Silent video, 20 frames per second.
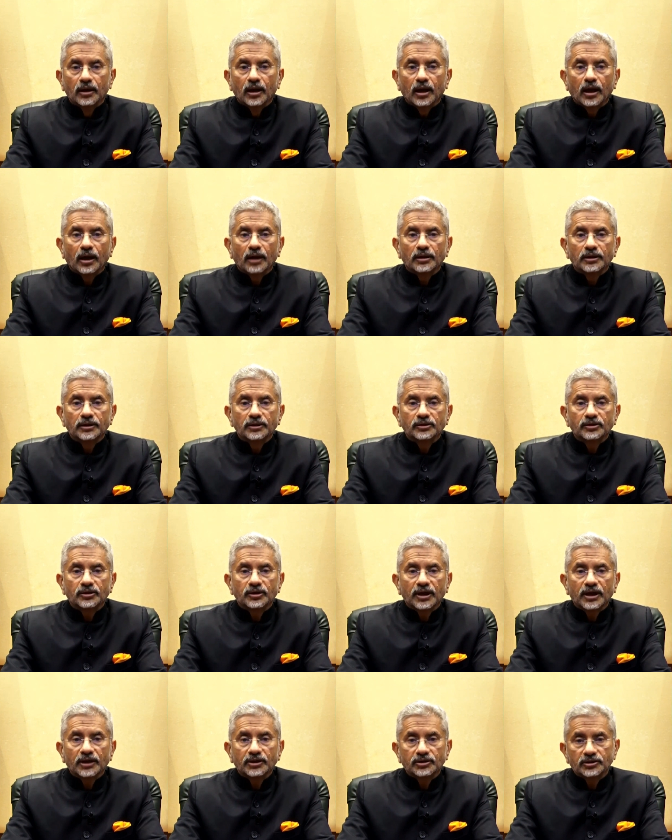Our
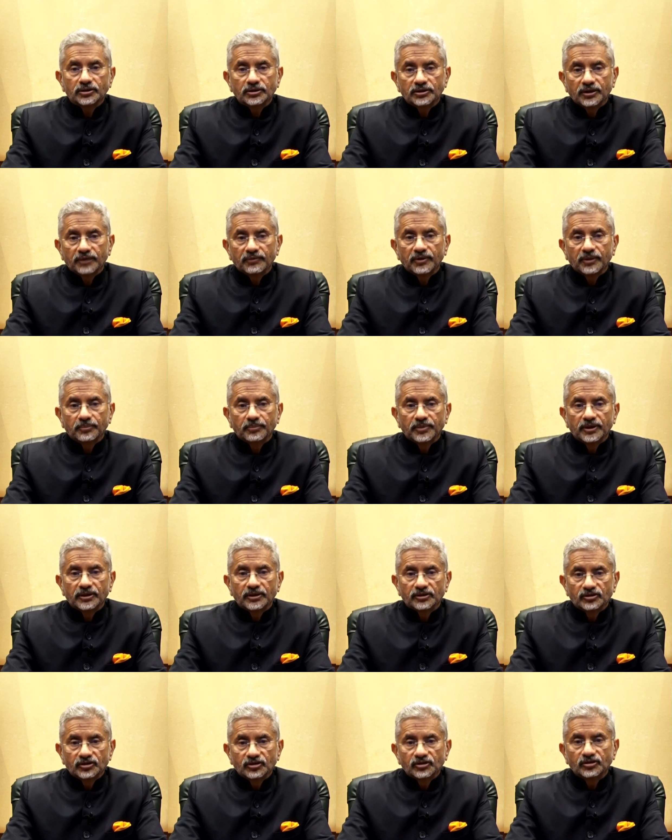international development
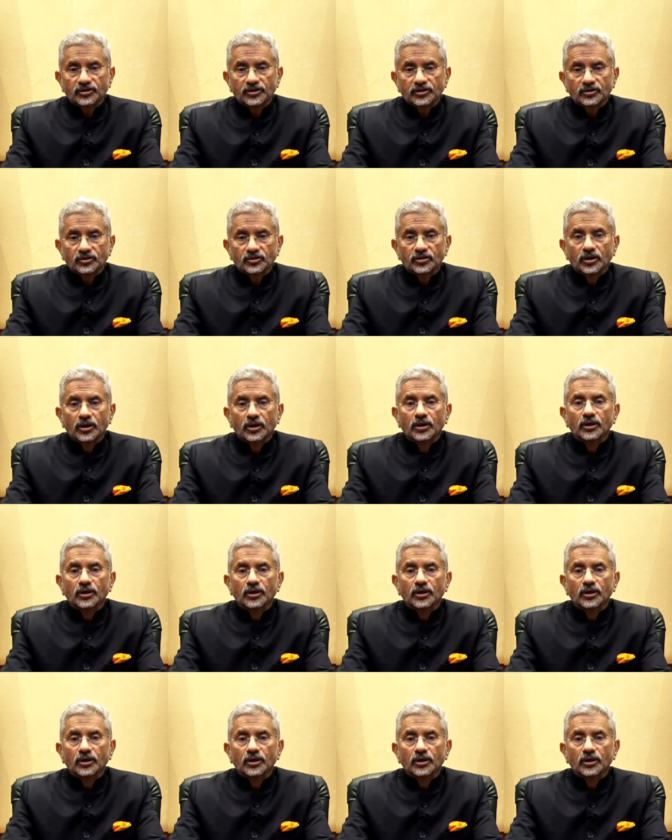assistance